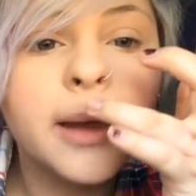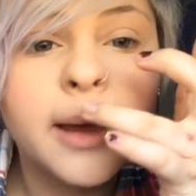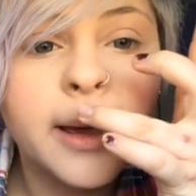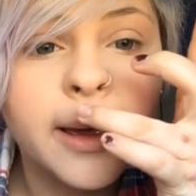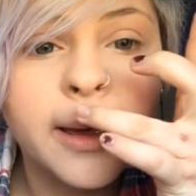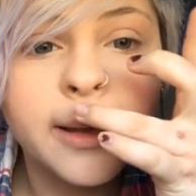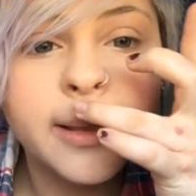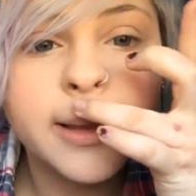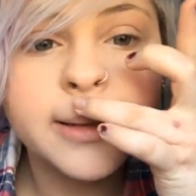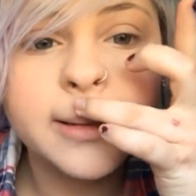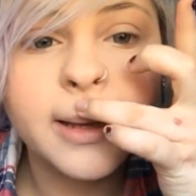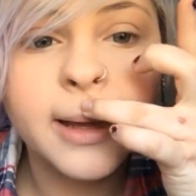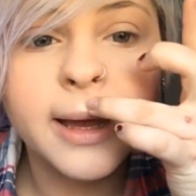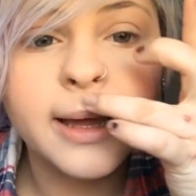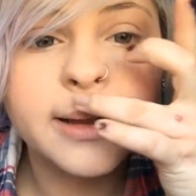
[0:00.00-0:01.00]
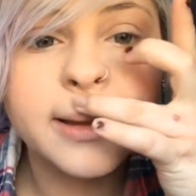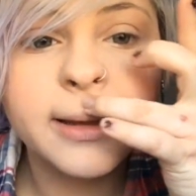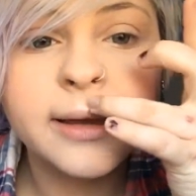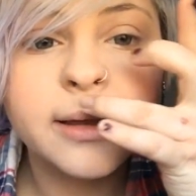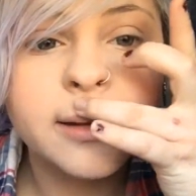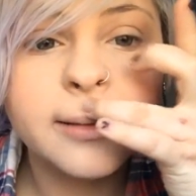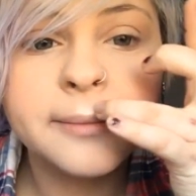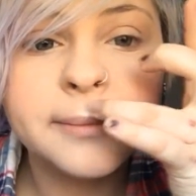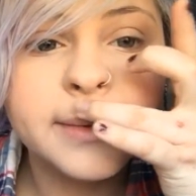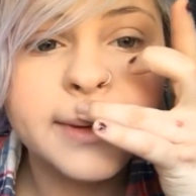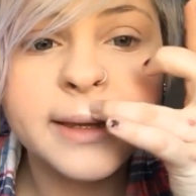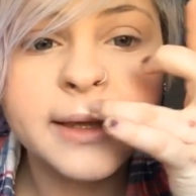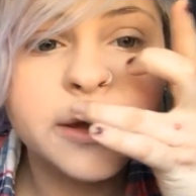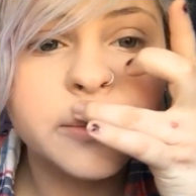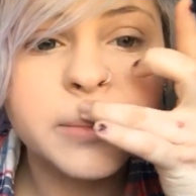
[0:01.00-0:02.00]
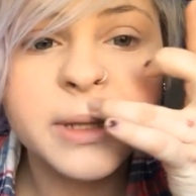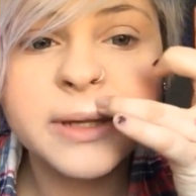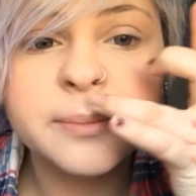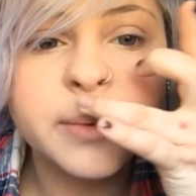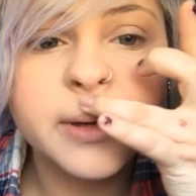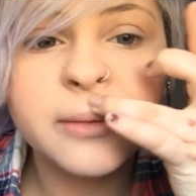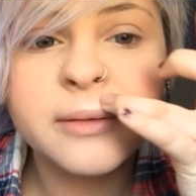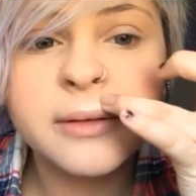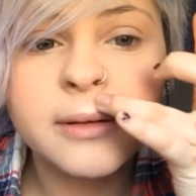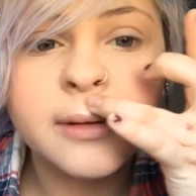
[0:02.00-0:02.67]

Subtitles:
I like to highlight my Cupid's bow.